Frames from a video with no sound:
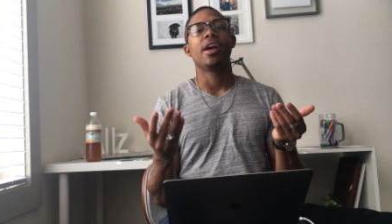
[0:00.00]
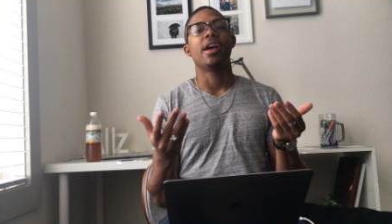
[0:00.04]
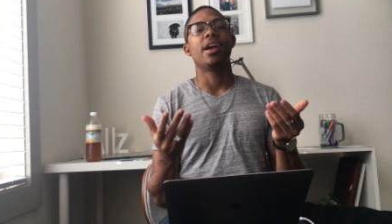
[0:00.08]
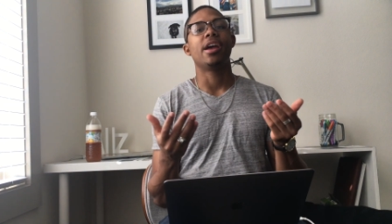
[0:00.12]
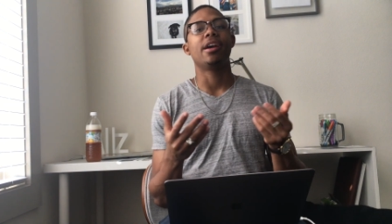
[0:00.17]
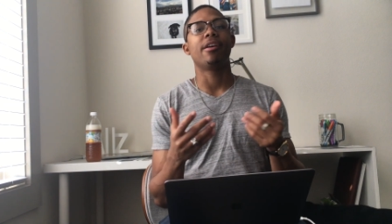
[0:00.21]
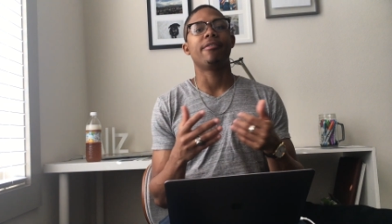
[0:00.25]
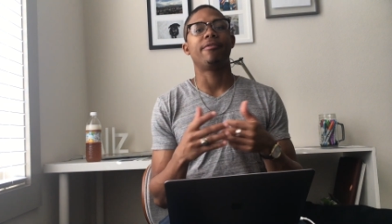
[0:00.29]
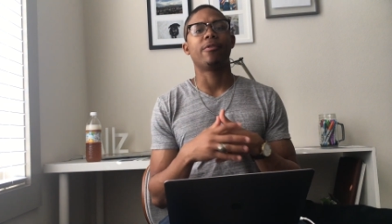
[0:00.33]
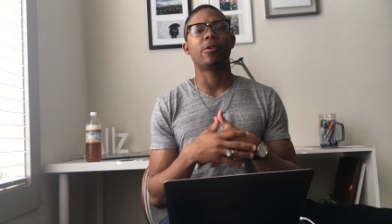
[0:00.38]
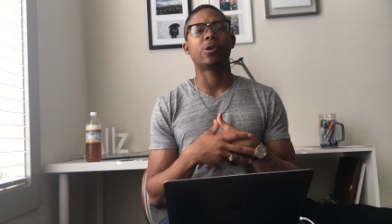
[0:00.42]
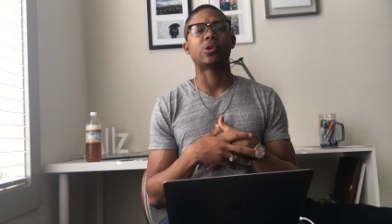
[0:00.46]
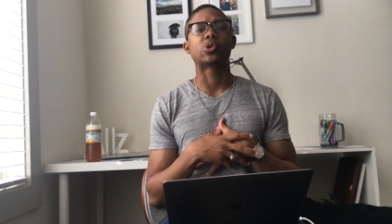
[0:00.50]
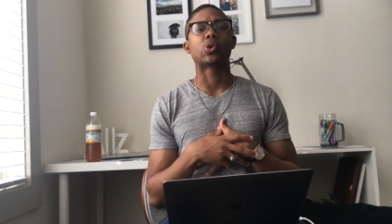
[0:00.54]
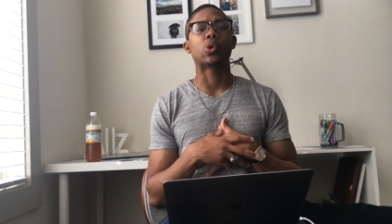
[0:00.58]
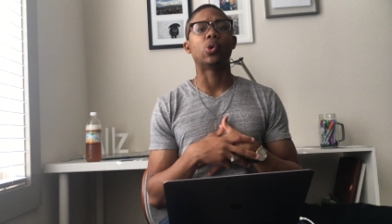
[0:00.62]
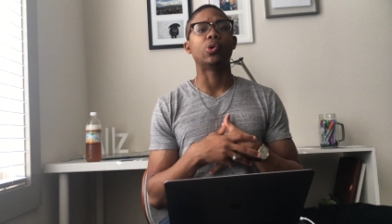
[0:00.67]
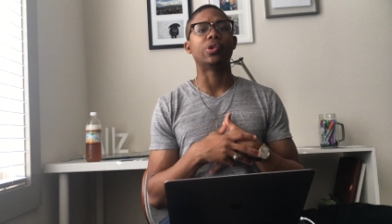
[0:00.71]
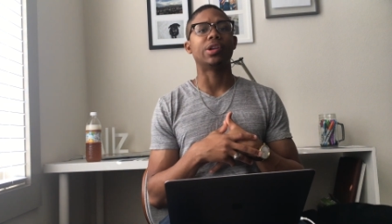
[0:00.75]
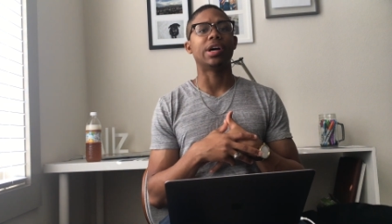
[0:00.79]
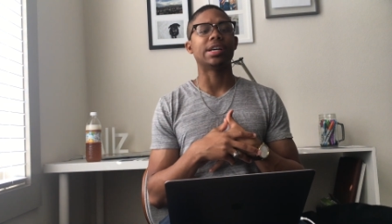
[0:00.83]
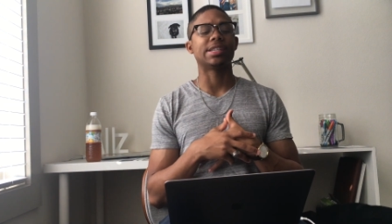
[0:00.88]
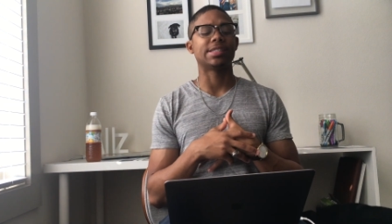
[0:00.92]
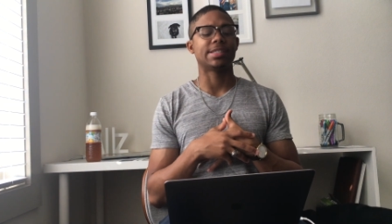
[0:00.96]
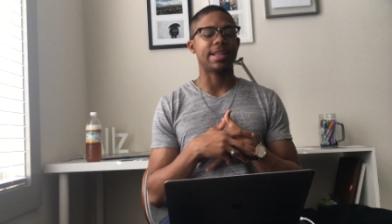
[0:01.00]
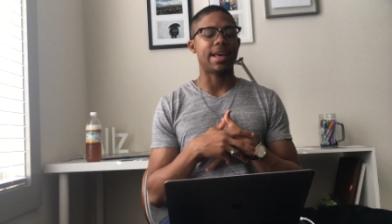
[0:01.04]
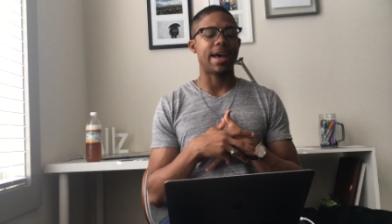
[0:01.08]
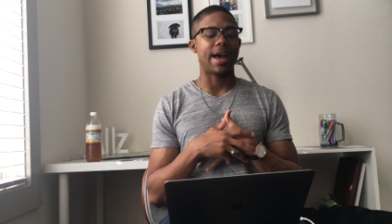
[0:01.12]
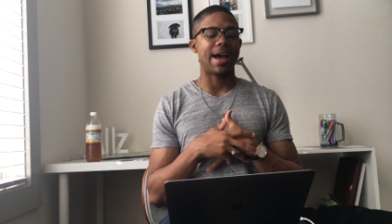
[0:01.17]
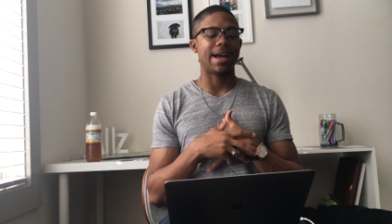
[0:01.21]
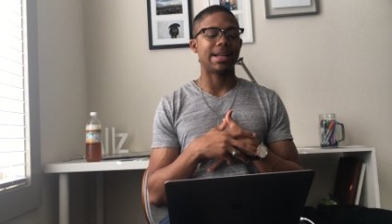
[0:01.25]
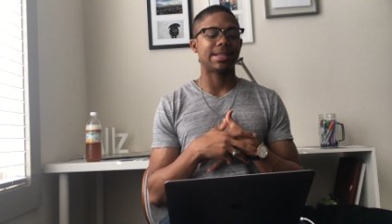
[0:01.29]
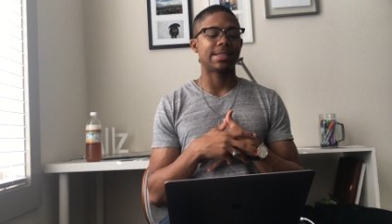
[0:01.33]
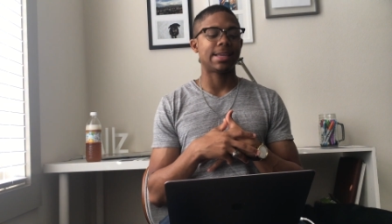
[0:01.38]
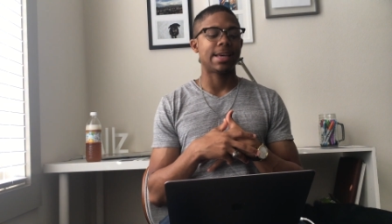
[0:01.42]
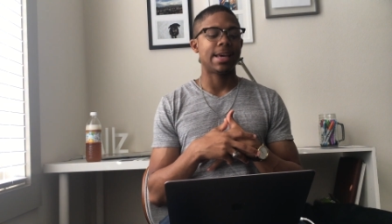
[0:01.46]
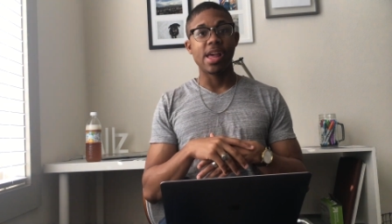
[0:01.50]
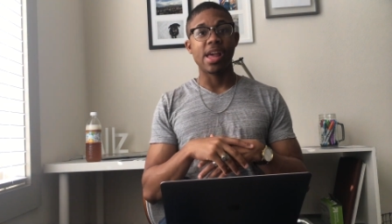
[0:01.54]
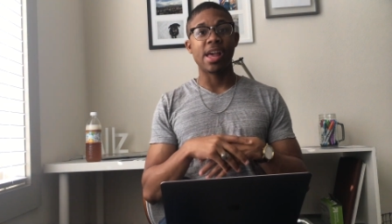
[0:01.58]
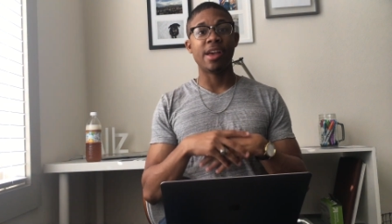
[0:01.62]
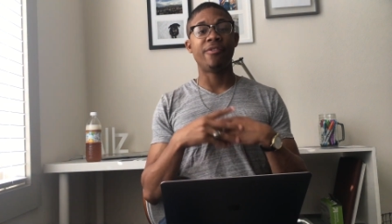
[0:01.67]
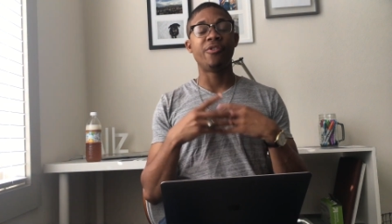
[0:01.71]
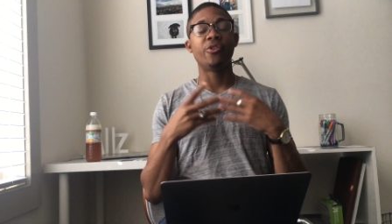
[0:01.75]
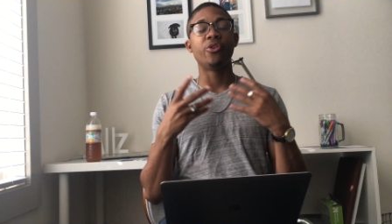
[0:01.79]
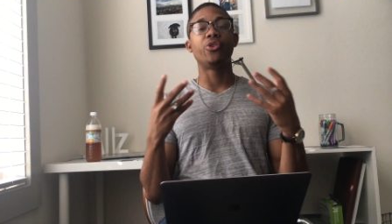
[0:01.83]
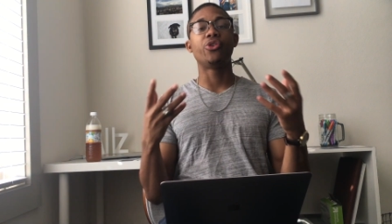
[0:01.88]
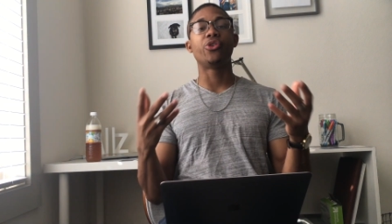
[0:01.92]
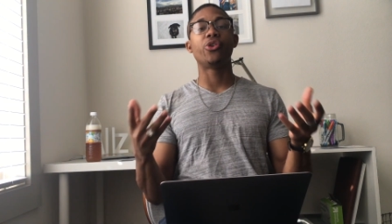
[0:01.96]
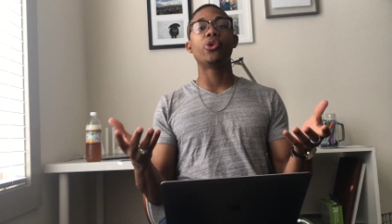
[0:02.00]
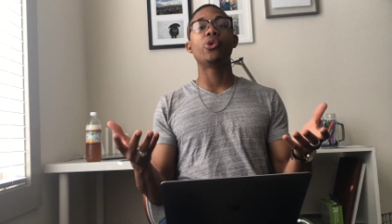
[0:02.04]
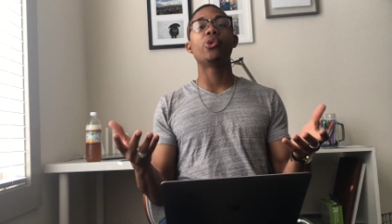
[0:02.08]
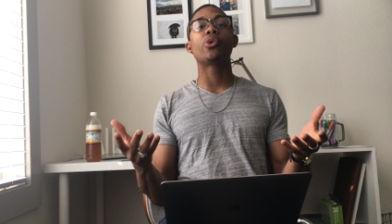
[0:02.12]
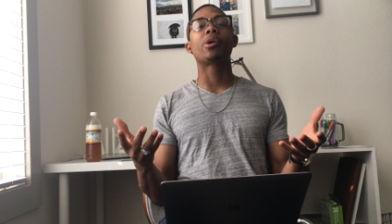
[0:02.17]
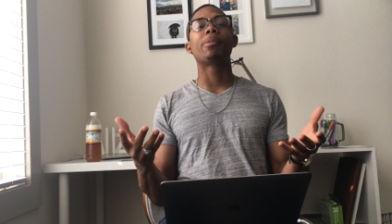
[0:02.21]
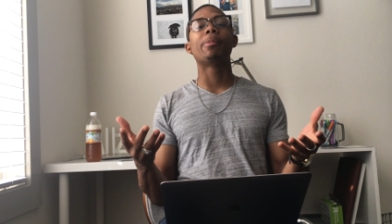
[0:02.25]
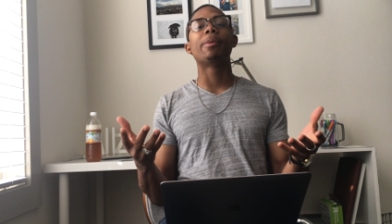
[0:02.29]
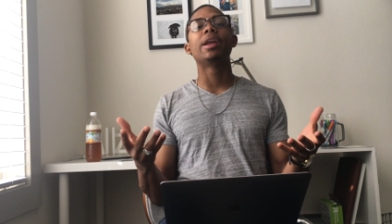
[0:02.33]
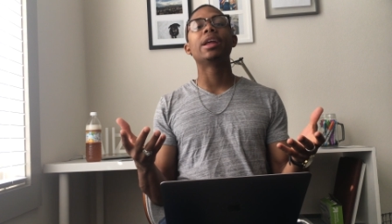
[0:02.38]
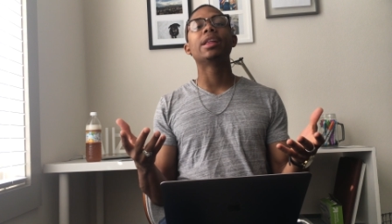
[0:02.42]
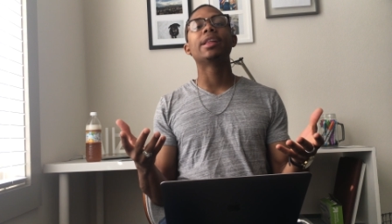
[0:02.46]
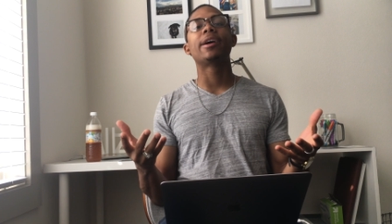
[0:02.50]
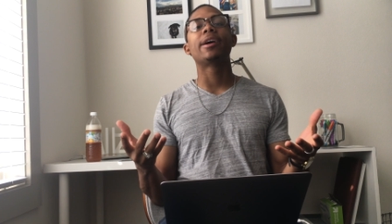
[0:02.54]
if your school does that. If you do committee